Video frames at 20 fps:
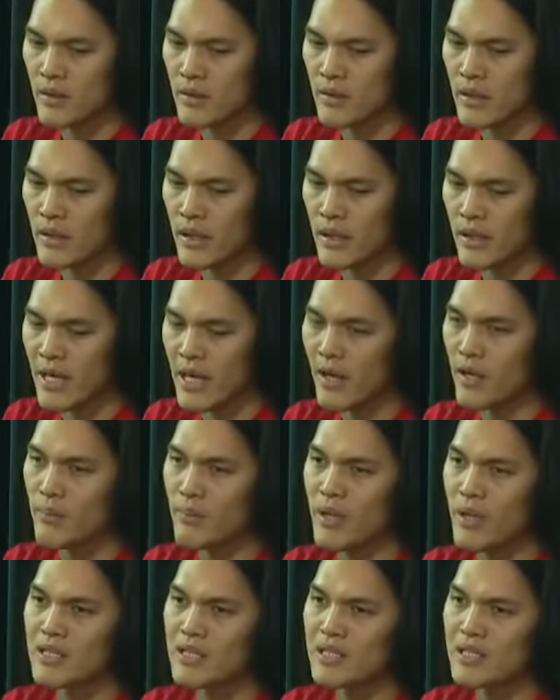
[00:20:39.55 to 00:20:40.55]
The county
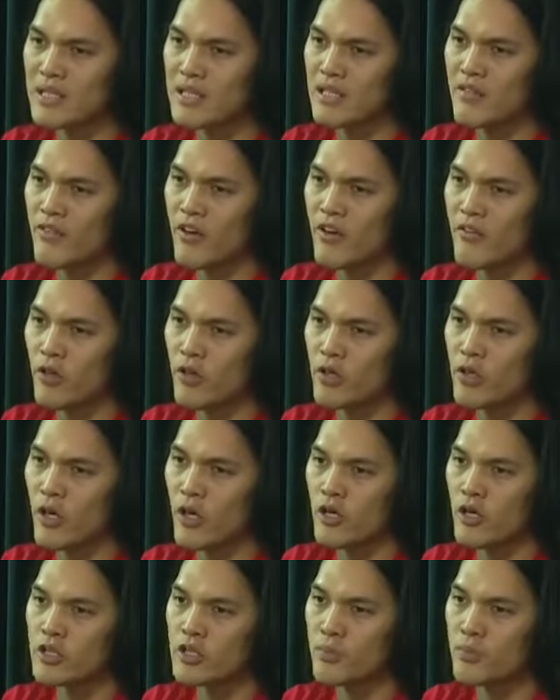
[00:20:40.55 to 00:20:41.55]
makes
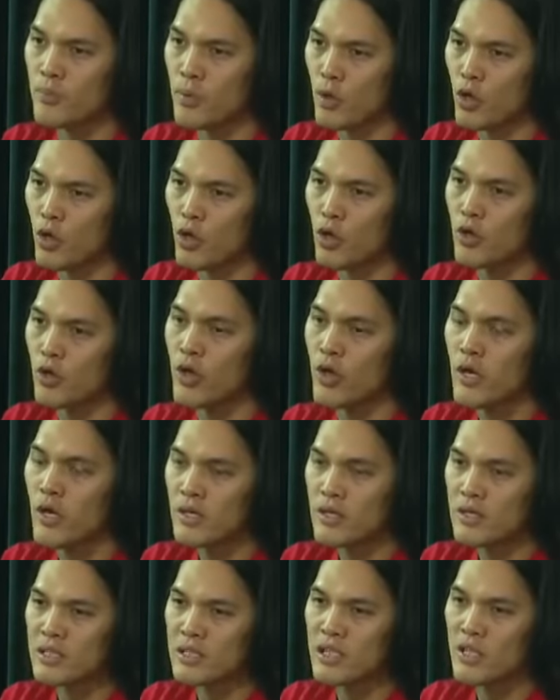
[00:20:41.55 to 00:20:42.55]
$6,500 per
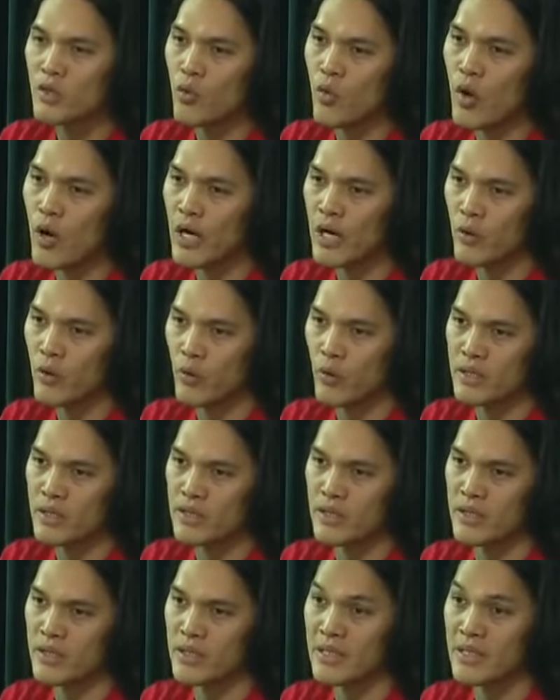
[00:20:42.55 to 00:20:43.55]
DUI
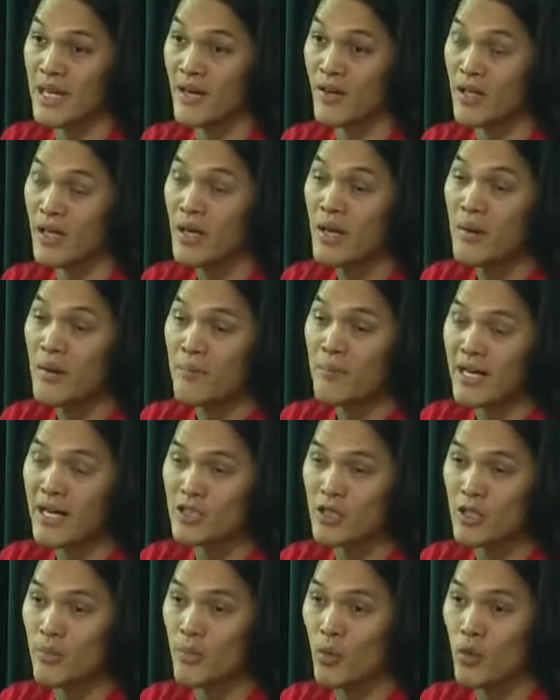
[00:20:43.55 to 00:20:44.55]
arrest in this county.
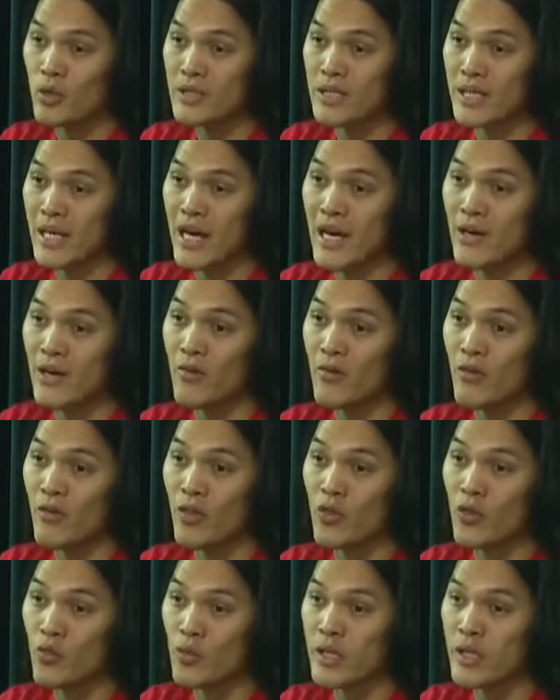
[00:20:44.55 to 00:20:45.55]
Patrick Okorski had over
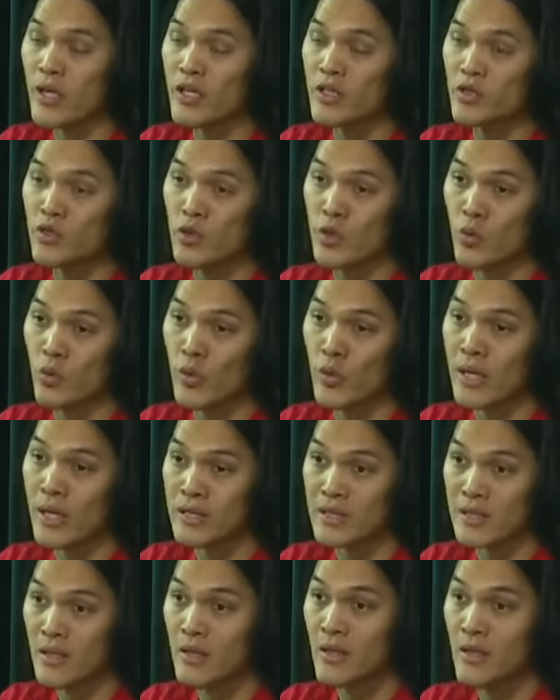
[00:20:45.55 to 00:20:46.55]
300
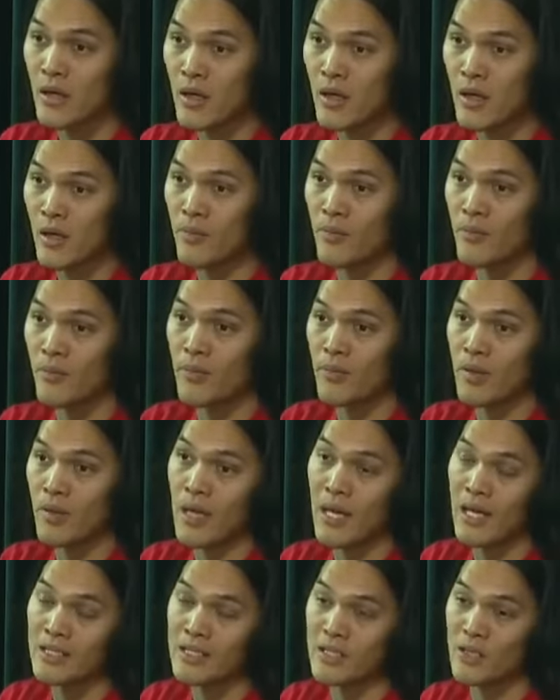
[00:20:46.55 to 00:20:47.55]
arrests
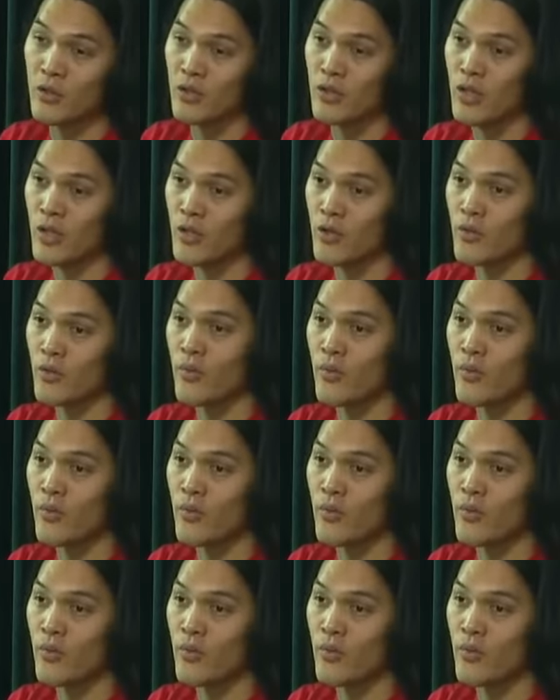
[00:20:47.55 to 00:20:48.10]
last year alone.